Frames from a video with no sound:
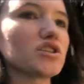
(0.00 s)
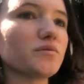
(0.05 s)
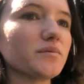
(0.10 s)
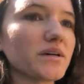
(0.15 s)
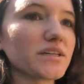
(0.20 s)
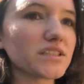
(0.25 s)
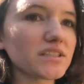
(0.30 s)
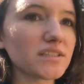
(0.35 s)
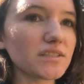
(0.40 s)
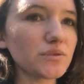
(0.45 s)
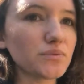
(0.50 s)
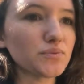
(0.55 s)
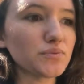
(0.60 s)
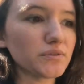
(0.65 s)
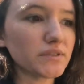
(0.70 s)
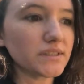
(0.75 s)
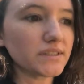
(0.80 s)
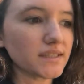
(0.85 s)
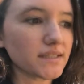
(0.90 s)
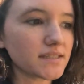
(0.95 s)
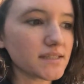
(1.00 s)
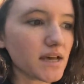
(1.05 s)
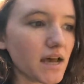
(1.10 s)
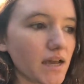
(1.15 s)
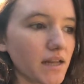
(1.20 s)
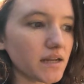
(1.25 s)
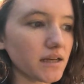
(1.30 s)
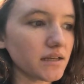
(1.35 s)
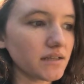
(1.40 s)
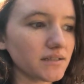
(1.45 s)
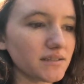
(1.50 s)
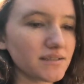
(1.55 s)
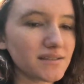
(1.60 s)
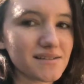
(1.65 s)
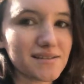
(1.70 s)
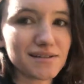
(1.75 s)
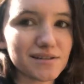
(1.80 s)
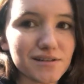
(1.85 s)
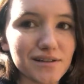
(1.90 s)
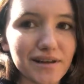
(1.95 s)
I'm actually really excited
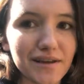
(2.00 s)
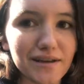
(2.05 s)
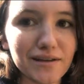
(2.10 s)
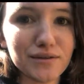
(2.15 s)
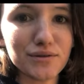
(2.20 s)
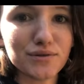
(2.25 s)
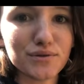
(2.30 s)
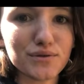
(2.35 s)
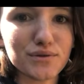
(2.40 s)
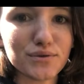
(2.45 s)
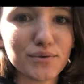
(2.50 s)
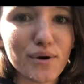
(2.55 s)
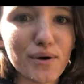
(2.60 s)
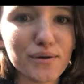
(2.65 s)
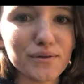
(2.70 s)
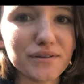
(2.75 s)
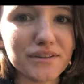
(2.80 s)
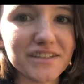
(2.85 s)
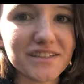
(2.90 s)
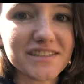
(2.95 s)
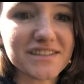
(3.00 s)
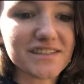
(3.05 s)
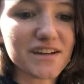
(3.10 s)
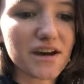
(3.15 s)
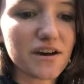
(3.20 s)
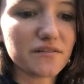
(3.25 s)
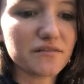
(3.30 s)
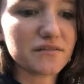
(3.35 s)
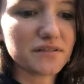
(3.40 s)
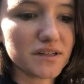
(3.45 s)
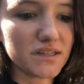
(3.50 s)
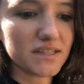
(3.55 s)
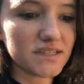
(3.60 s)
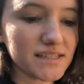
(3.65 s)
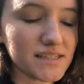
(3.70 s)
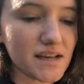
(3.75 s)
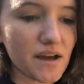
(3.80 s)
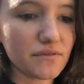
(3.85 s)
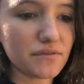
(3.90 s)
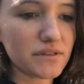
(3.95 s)
to like do all of this stuff
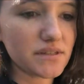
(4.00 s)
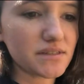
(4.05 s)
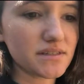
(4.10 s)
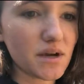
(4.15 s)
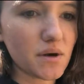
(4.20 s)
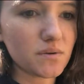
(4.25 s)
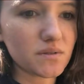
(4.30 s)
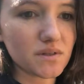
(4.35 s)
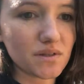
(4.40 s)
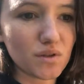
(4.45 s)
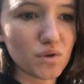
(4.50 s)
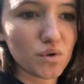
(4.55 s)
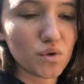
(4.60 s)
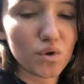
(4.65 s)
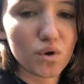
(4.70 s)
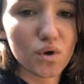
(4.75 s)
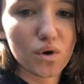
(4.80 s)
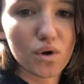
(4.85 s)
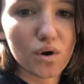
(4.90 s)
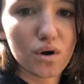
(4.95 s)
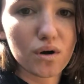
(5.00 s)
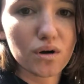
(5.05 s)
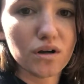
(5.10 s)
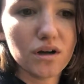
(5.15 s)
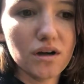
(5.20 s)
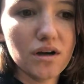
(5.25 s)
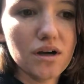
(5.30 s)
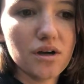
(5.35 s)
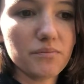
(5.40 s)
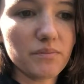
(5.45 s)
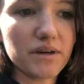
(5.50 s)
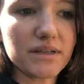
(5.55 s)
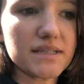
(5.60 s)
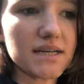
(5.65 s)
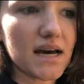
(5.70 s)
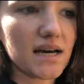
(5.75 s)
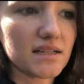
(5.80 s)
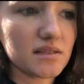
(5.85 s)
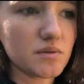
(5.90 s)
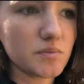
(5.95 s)
because ever since I was a little girl, my
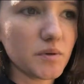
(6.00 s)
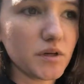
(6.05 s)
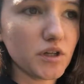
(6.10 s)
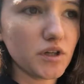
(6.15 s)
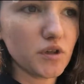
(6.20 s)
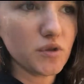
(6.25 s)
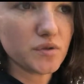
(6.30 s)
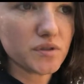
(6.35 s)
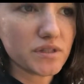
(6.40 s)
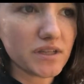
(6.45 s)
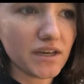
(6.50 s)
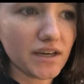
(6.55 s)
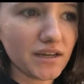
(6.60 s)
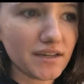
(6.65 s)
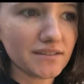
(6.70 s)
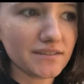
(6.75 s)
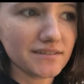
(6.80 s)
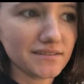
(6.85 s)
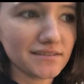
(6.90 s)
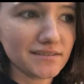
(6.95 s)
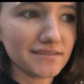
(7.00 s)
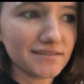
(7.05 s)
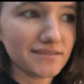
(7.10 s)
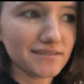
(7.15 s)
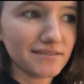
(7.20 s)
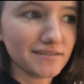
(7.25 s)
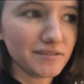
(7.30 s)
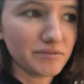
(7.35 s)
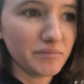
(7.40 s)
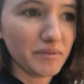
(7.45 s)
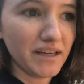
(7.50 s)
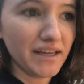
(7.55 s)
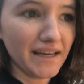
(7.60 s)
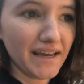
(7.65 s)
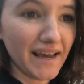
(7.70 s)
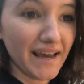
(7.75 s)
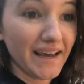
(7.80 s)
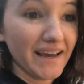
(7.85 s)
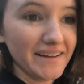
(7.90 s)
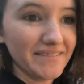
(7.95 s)
dad's been using me
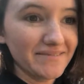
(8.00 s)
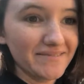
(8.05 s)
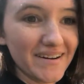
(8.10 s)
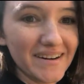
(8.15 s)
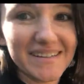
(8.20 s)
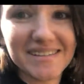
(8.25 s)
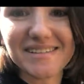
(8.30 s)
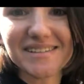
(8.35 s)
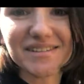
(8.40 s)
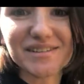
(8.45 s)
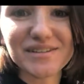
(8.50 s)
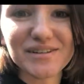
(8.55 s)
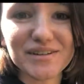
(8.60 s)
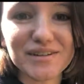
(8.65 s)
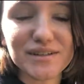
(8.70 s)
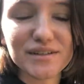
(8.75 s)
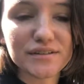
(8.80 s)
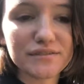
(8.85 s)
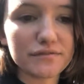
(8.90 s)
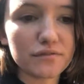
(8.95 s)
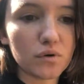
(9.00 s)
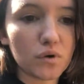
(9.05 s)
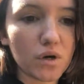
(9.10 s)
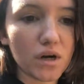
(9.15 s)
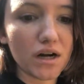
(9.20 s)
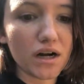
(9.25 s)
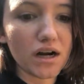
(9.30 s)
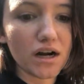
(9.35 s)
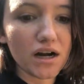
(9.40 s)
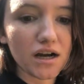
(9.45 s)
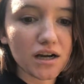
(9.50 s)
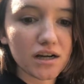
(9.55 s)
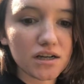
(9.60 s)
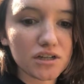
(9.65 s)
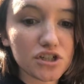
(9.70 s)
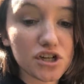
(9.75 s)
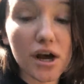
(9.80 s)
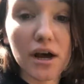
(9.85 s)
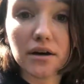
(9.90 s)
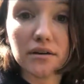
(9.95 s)
and my sisters for
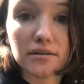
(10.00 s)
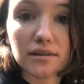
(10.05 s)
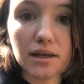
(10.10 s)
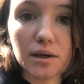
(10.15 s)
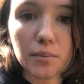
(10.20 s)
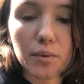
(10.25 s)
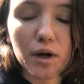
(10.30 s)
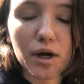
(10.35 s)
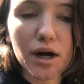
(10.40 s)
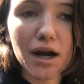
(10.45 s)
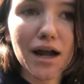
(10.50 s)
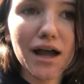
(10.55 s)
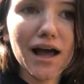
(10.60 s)
child labor.